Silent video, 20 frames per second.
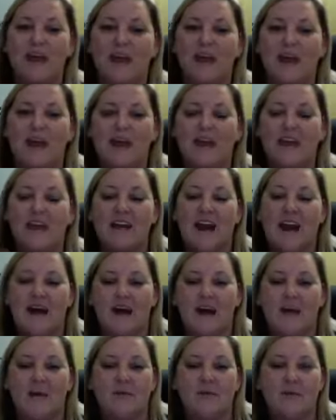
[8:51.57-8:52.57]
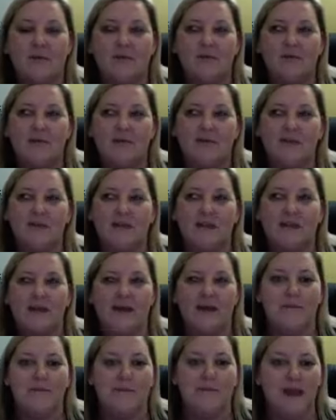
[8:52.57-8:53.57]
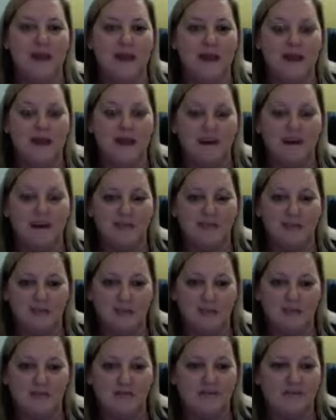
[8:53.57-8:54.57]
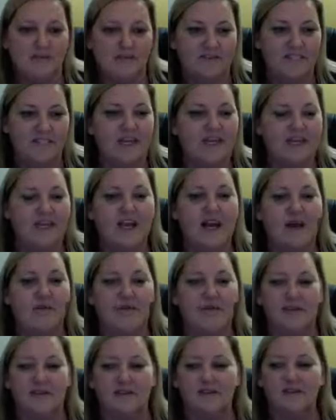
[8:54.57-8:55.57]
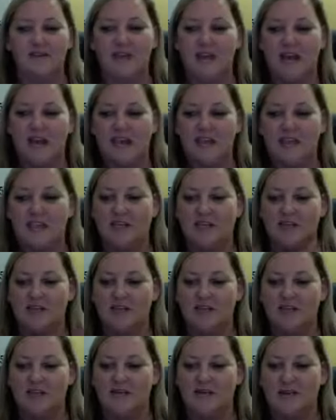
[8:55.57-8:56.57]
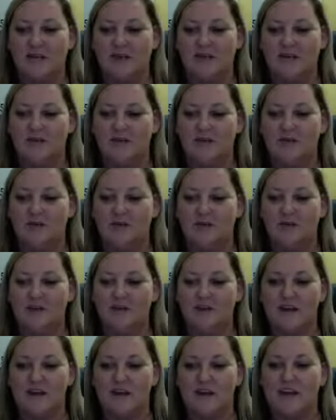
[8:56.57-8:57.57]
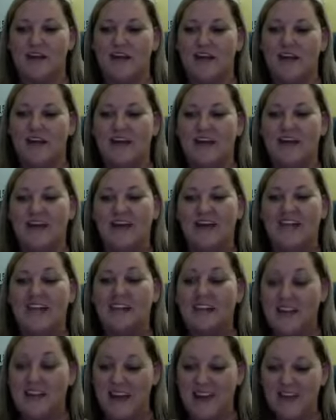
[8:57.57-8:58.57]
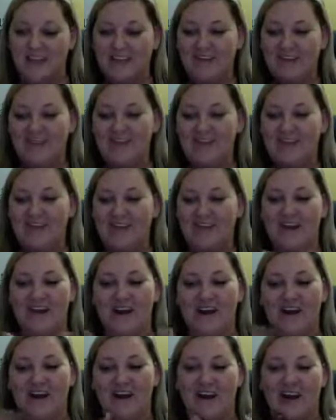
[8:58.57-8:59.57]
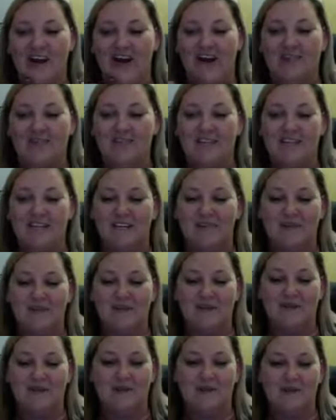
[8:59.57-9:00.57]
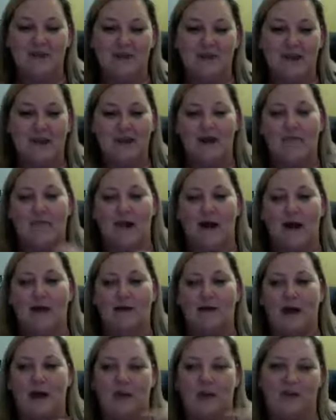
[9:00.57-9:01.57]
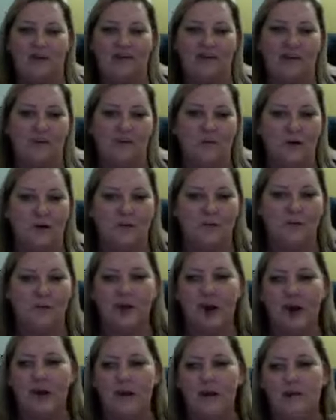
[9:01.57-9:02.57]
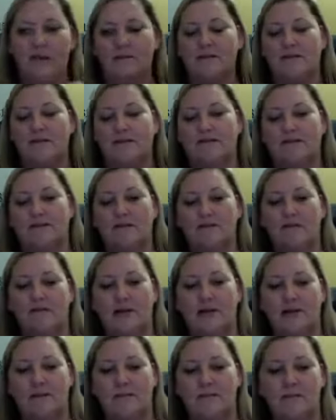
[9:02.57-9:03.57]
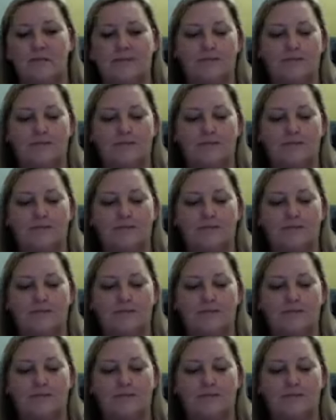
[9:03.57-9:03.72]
And this was in like May of 2015. I was on stage. I was telling my story. Yes, you were there. I was telling my story about how I found one product and it had